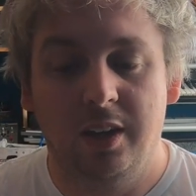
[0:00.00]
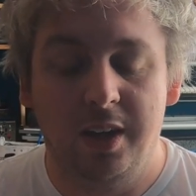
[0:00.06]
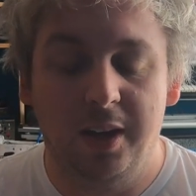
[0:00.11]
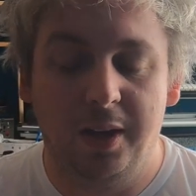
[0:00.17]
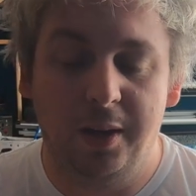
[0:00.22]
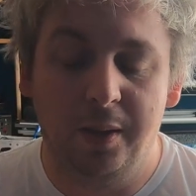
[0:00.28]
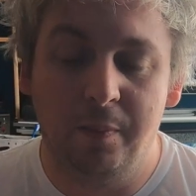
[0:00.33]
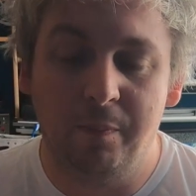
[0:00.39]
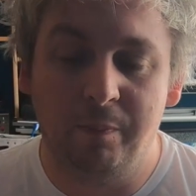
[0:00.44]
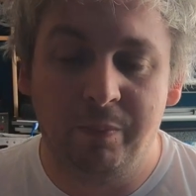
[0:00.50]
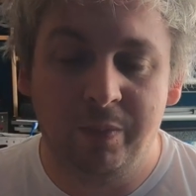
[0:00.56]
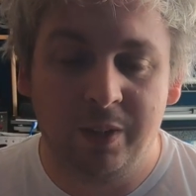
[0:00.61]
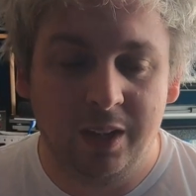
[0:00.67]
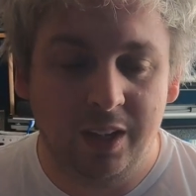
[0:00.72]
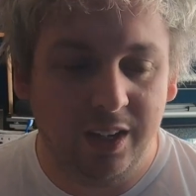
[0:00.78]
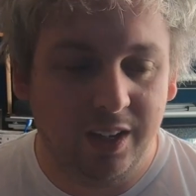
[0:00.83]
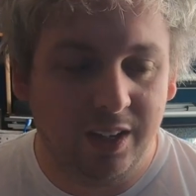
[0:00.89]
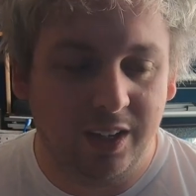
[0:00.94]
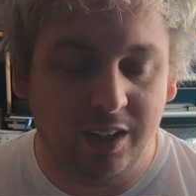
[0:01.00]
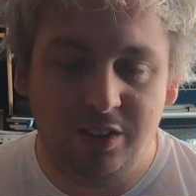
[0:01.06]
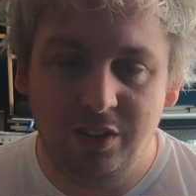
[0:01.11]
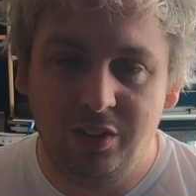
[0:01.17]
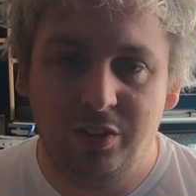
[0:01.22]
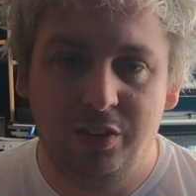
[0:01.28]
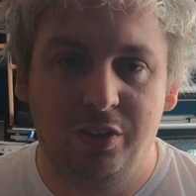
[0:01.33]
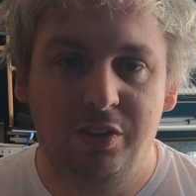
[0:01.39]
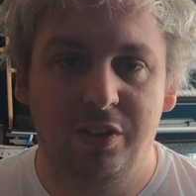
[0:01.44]
It
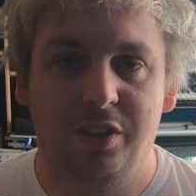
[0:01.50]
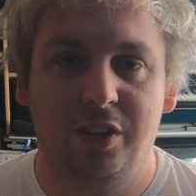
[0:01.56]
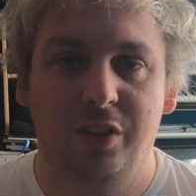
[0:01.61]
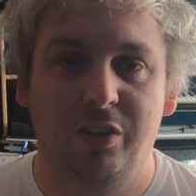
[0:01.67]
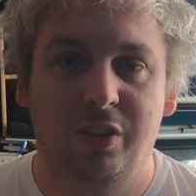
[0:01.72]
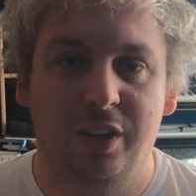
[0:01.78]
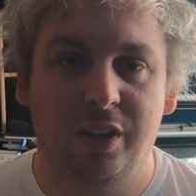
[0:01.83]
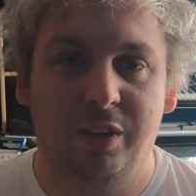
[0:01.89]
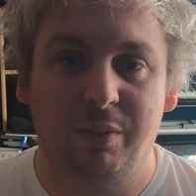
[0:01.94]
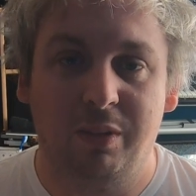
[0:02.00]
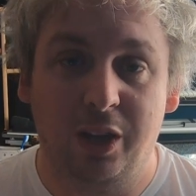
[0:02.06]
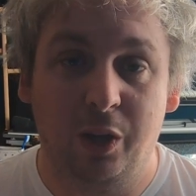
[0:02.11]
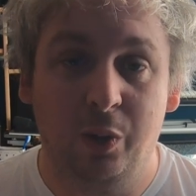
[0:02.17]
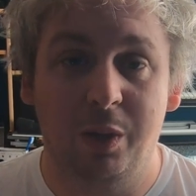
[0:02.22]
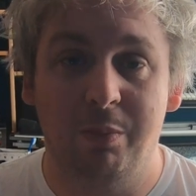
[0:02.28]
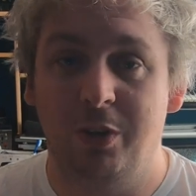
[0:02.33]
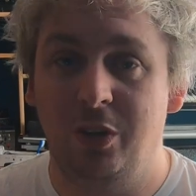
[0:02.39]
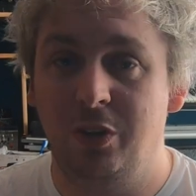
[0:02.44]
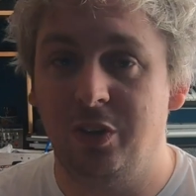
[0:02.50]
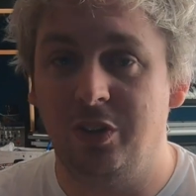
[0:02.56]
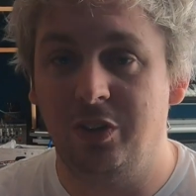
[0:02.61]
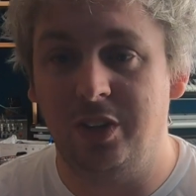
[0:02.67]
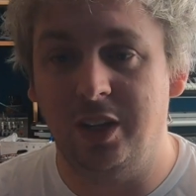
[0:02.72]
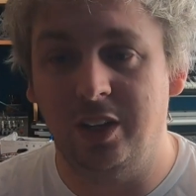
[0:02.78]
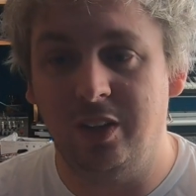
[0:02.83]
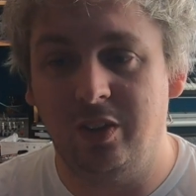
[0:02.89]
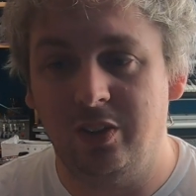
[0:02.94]
just doesn't do the equipment
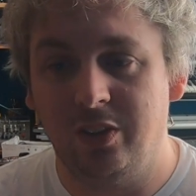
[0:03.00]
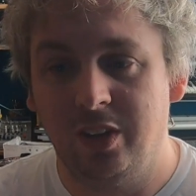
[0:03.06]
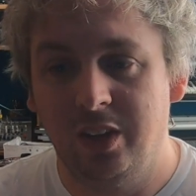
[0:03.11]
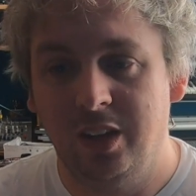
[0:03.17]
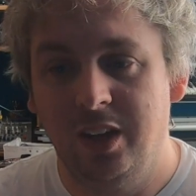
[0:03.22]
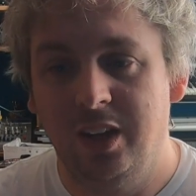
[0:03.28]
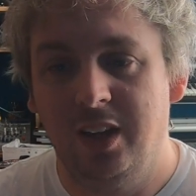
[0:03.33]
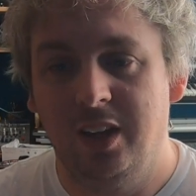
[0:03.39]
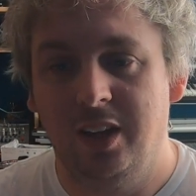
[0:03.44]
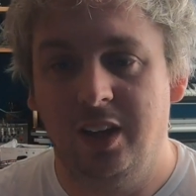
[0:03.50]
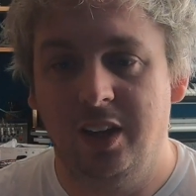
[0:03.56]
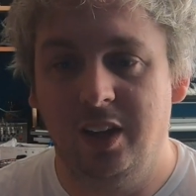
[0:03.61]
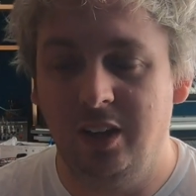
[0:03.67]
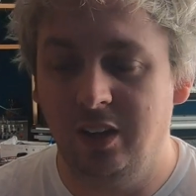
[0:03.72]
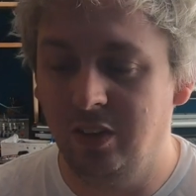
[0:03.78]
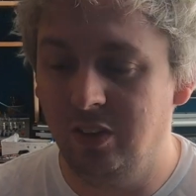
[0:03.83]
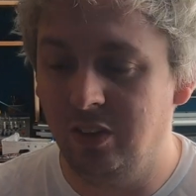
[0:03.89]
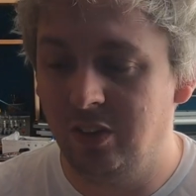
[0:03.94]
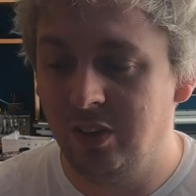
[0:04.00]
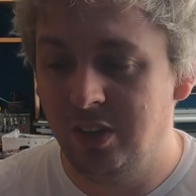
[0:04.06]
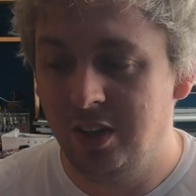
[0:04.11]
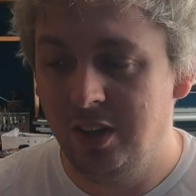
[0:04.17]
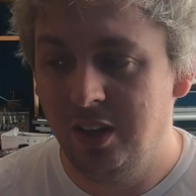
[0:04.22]
justice, and